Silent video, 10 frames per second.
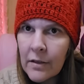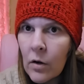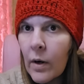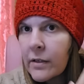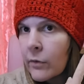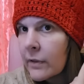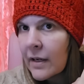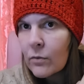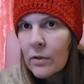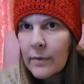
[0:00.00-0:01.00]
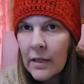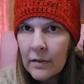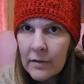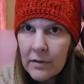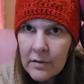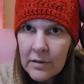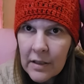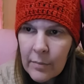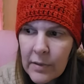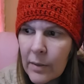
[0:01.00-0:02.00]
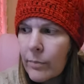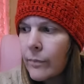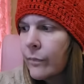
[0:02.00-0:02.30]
know I don't have one made out of this. Yep, yep,